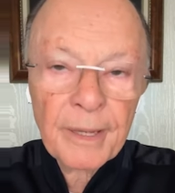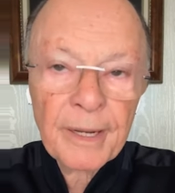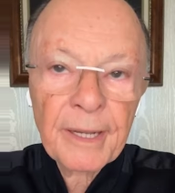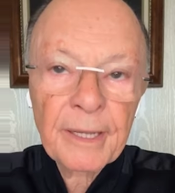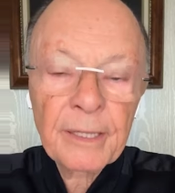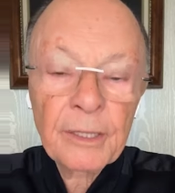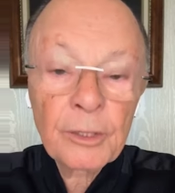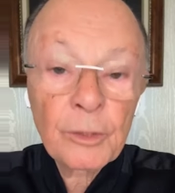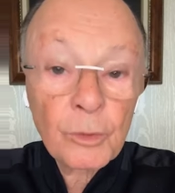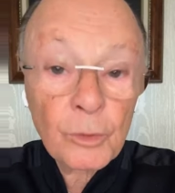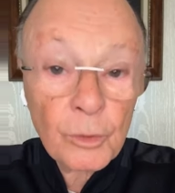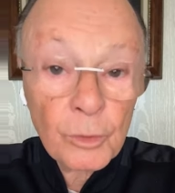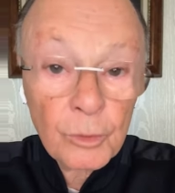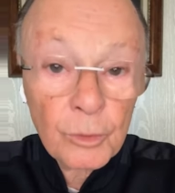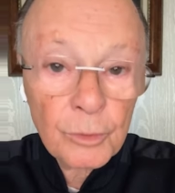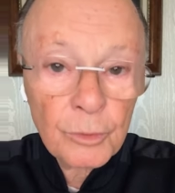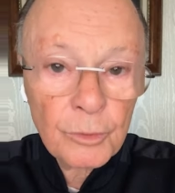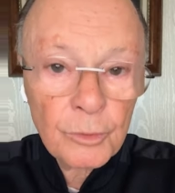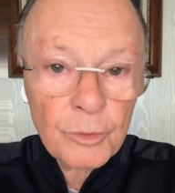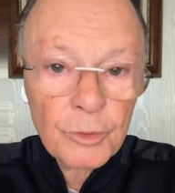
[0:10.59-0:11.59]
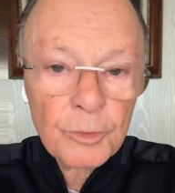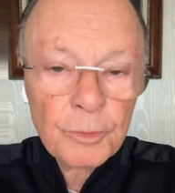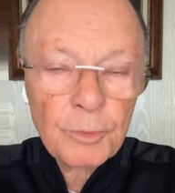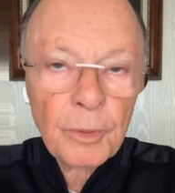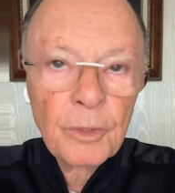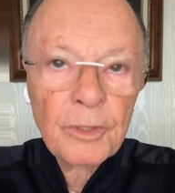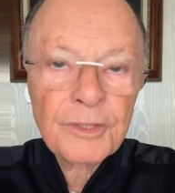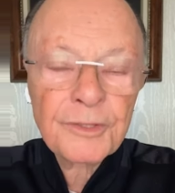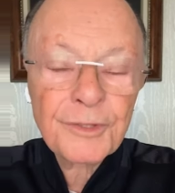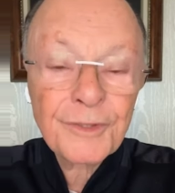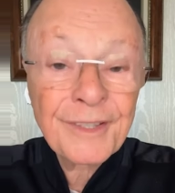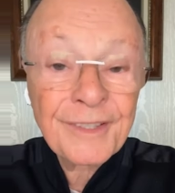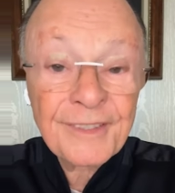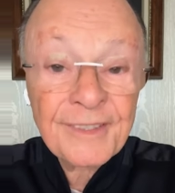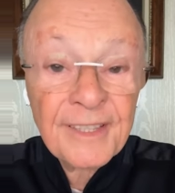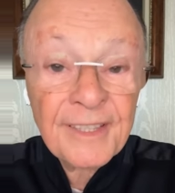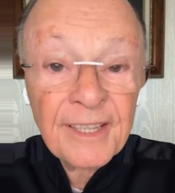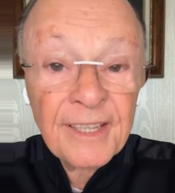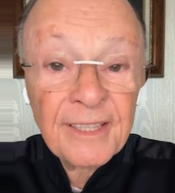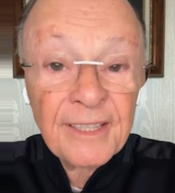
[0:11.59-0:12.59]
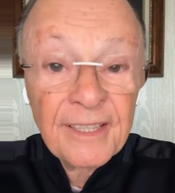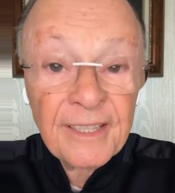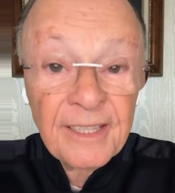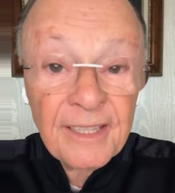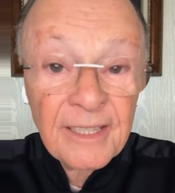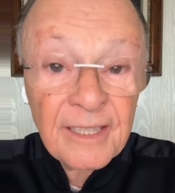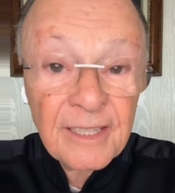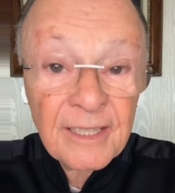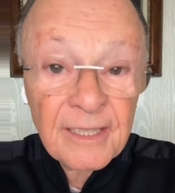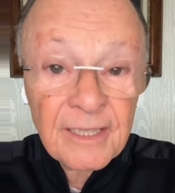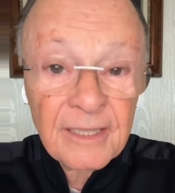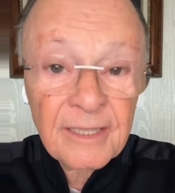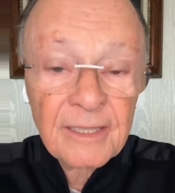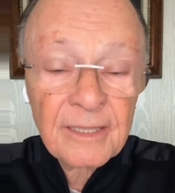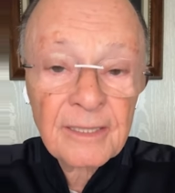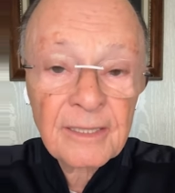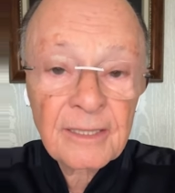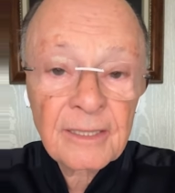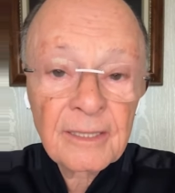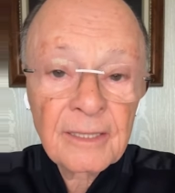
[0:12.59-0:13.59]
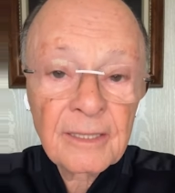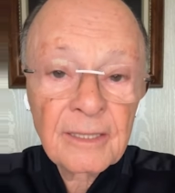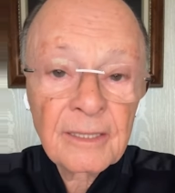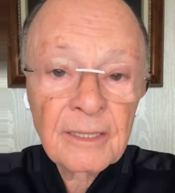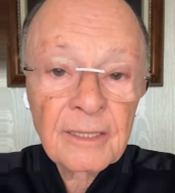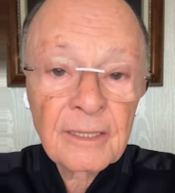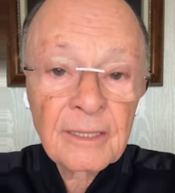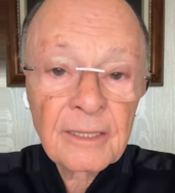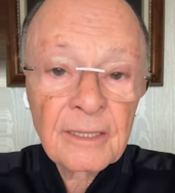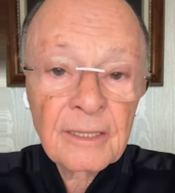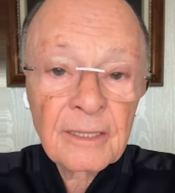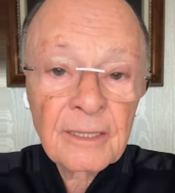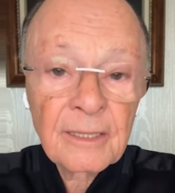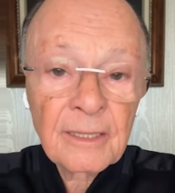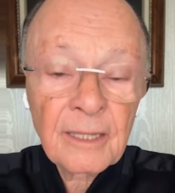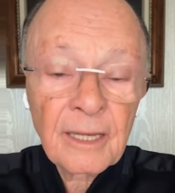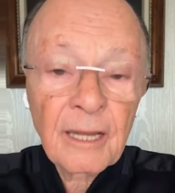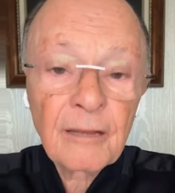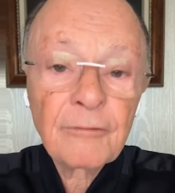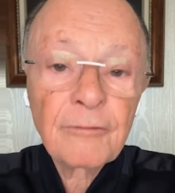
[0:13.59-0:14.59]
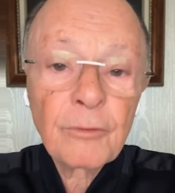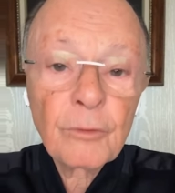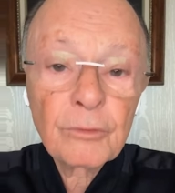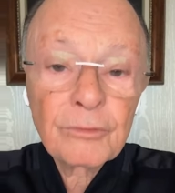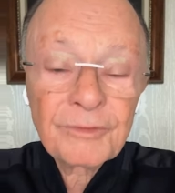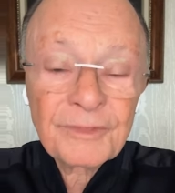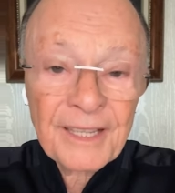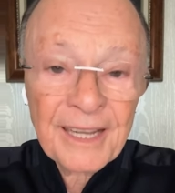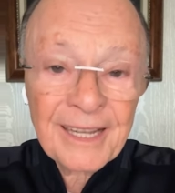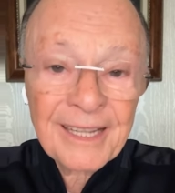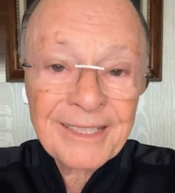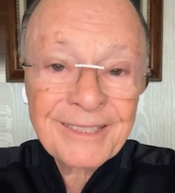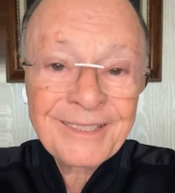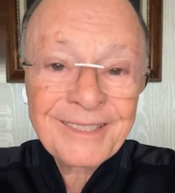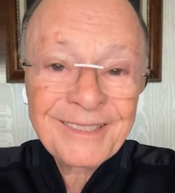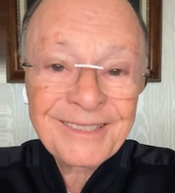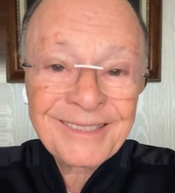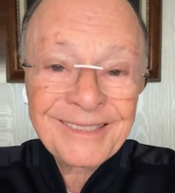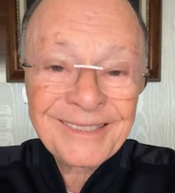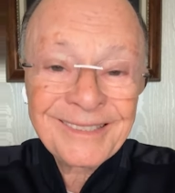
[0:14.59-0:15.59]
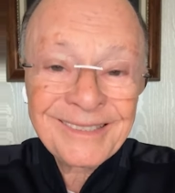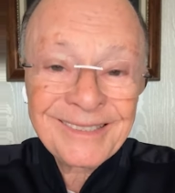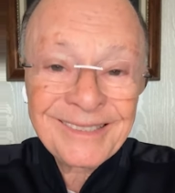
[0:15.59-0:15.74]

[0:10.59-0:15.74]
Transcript: so that all of you may understand His will